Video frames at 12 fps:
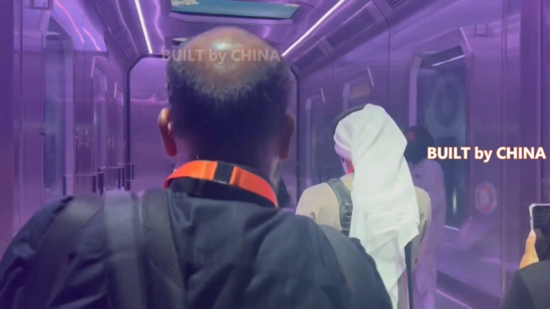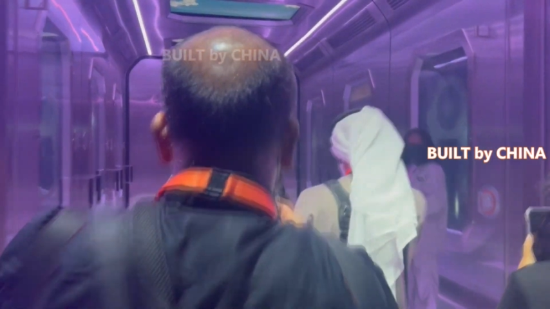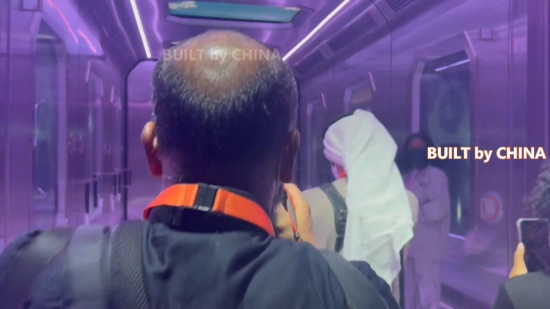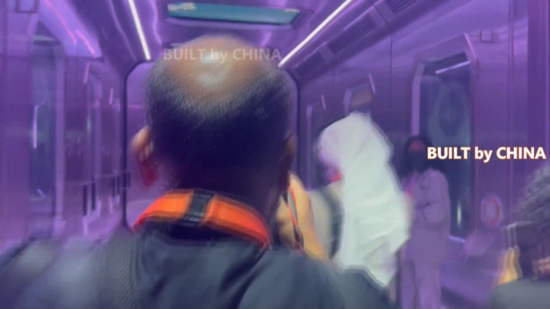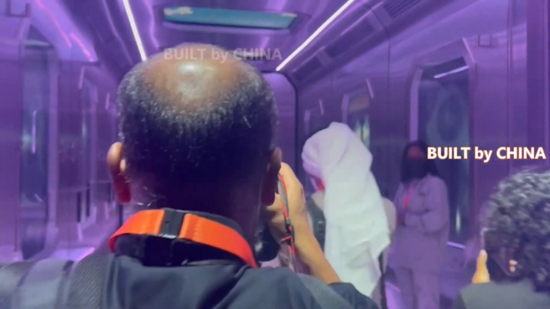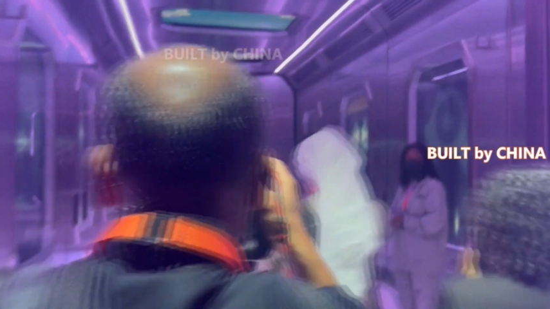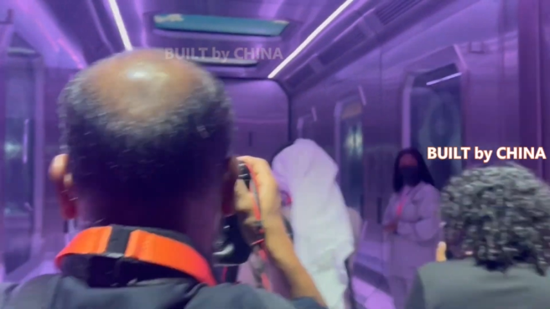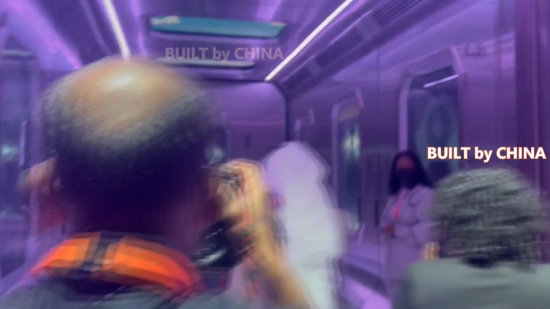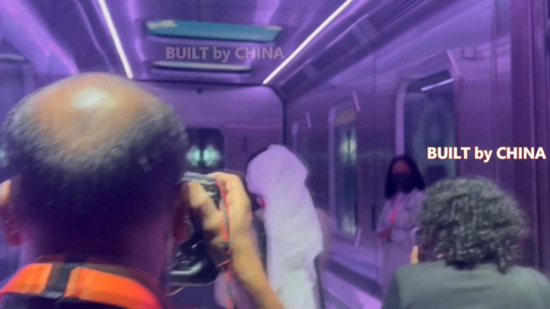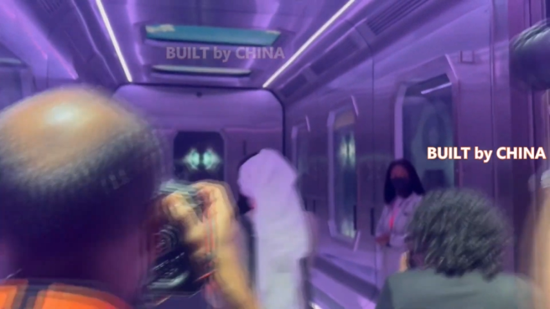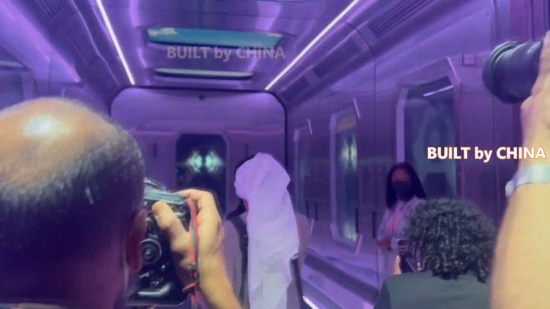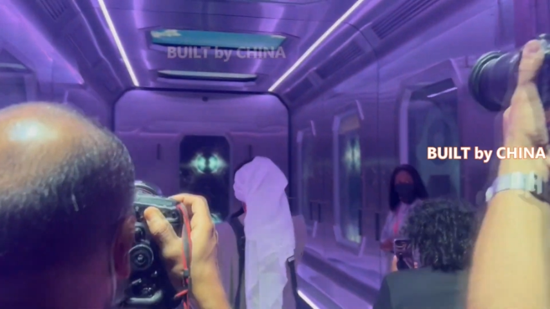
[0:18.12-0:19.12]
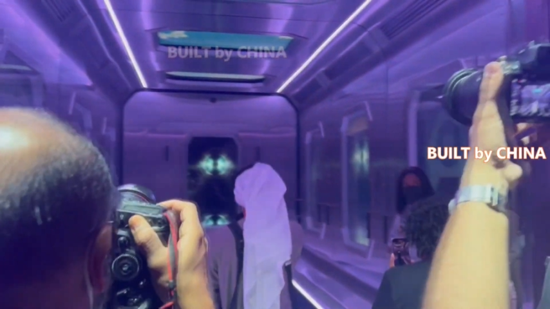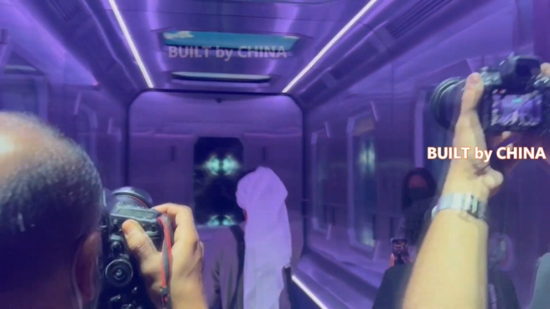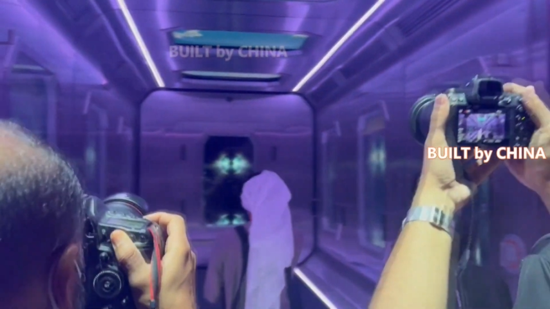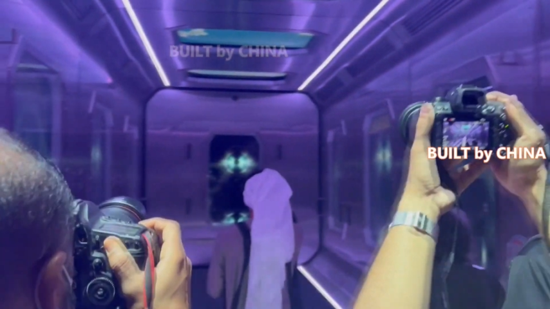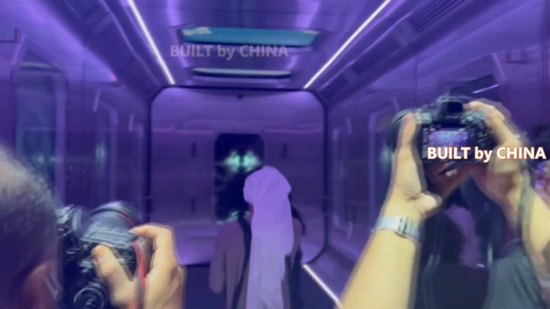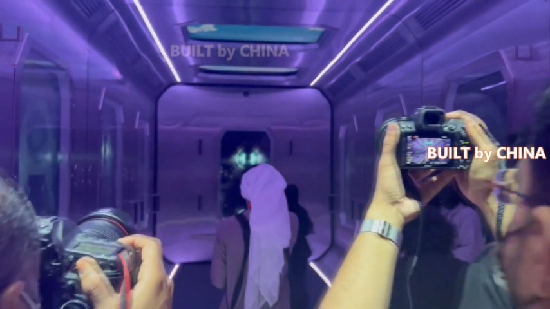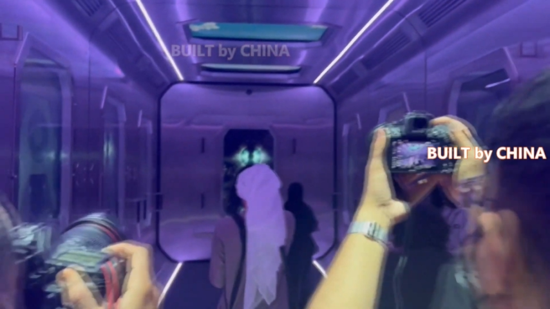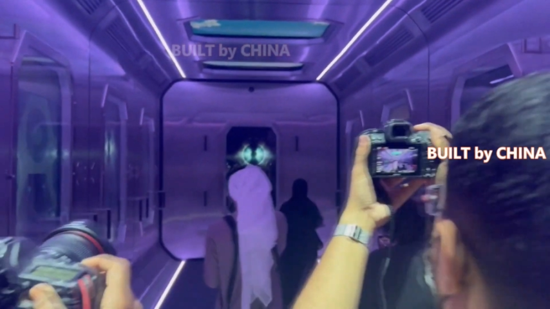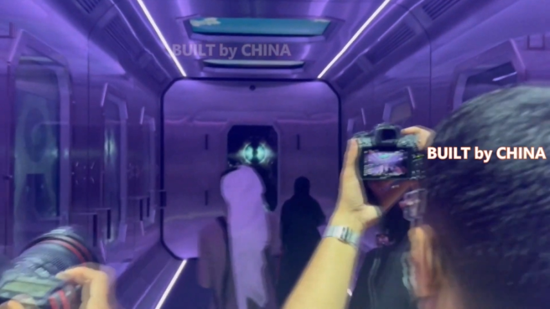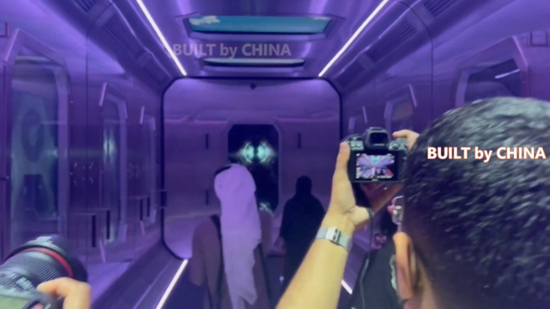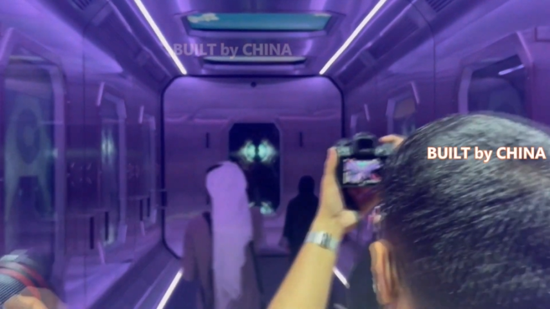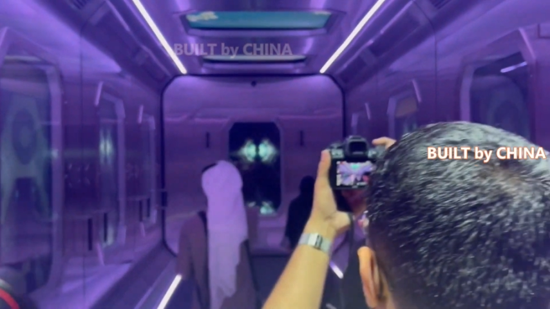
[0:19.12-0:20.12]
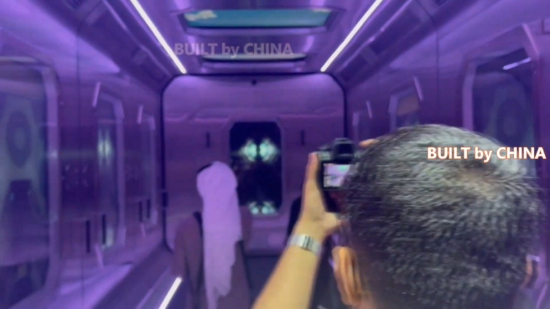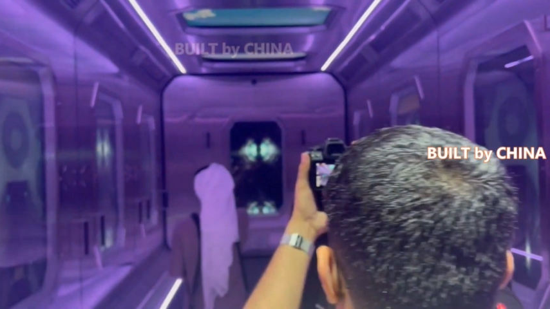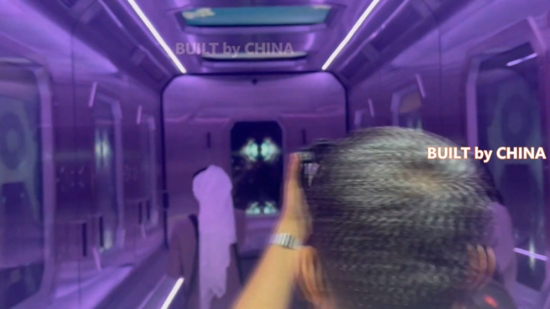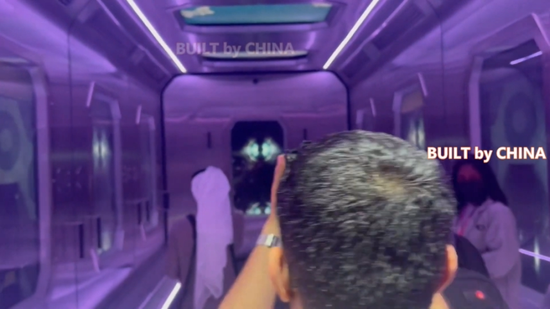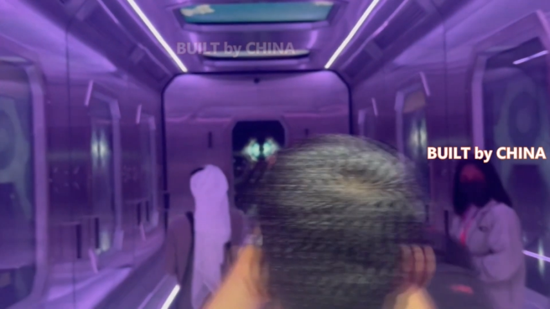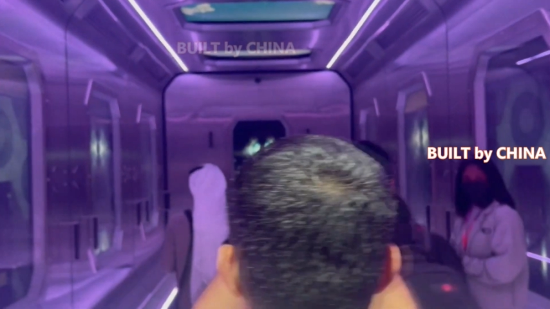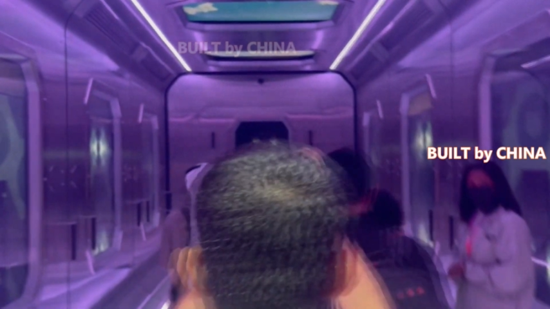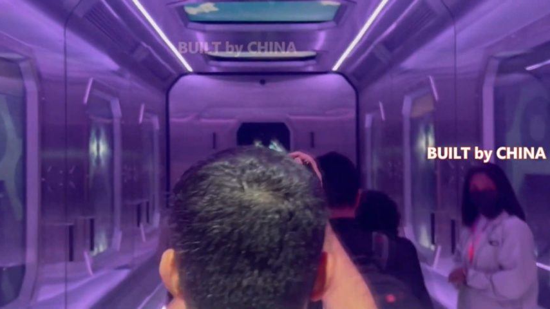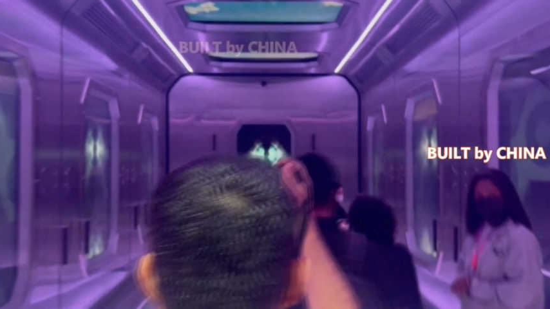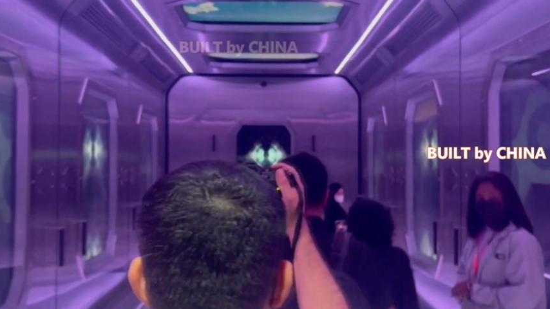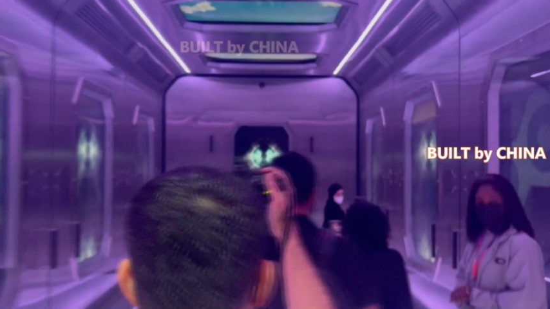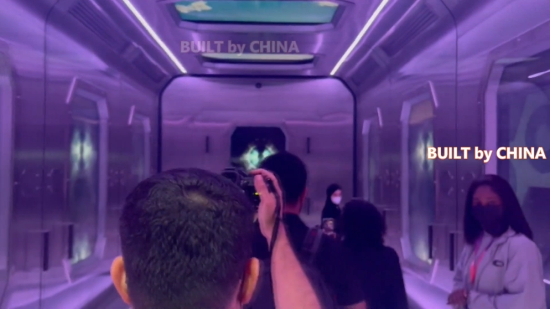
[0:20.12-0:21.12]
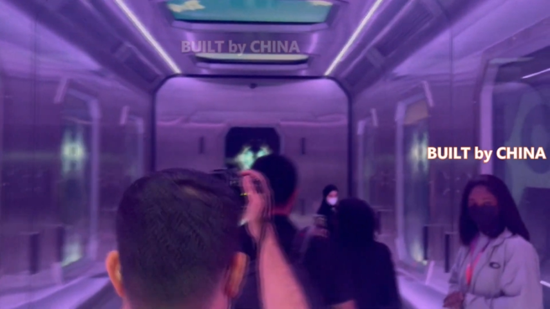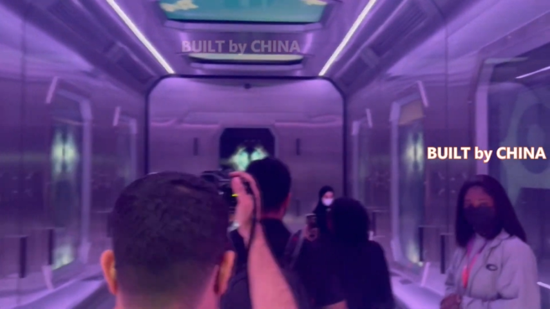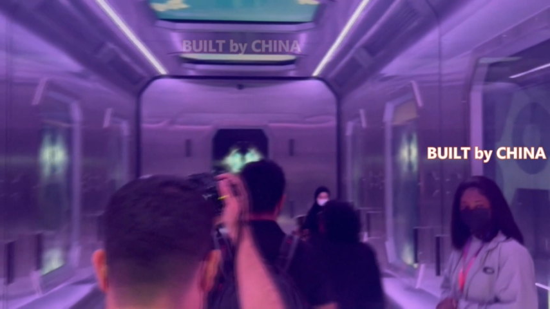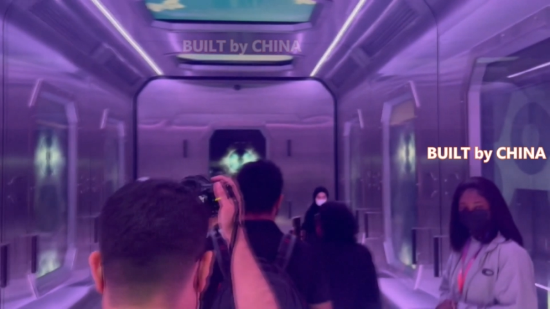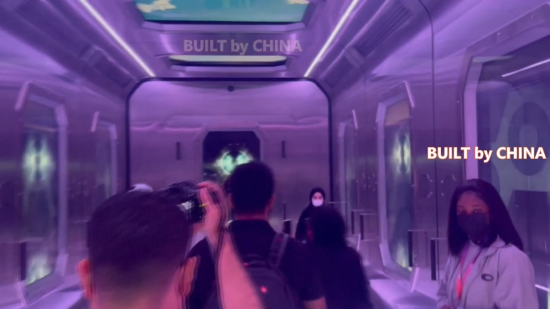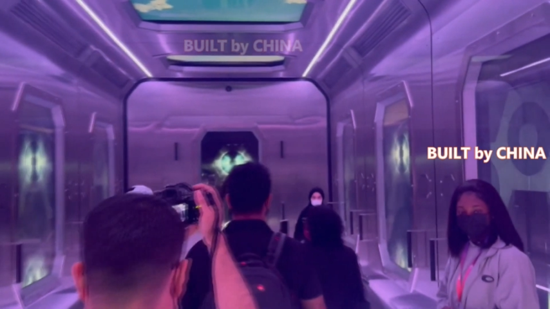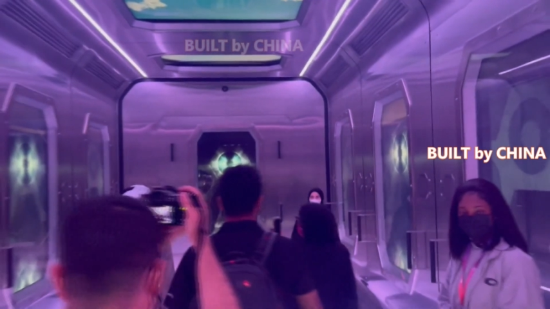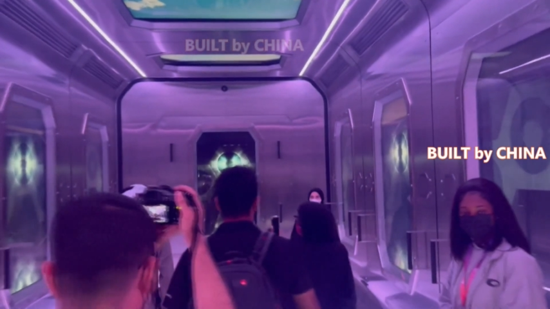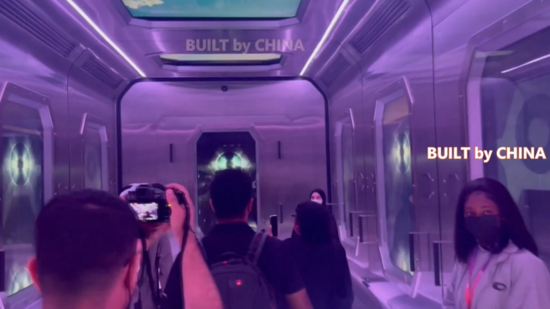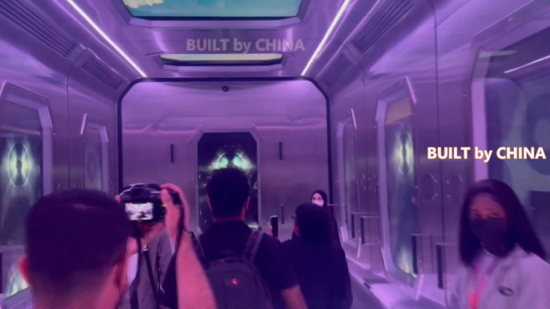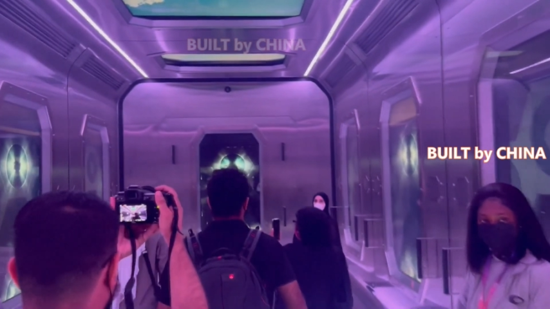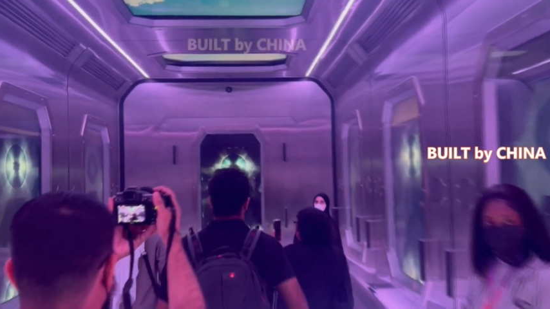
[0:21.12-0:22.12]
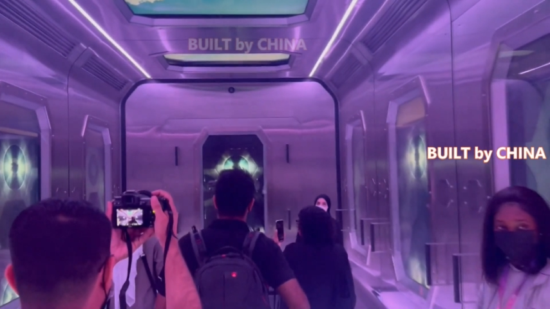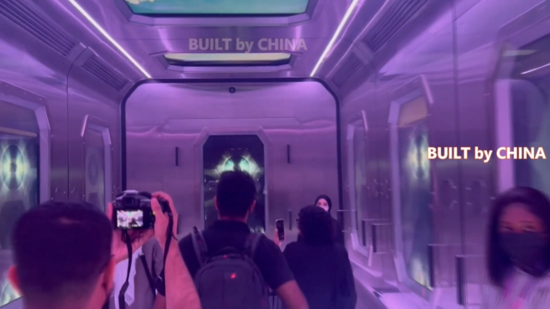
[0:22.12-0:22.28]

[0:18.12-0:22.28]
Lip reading: (no speaker visible)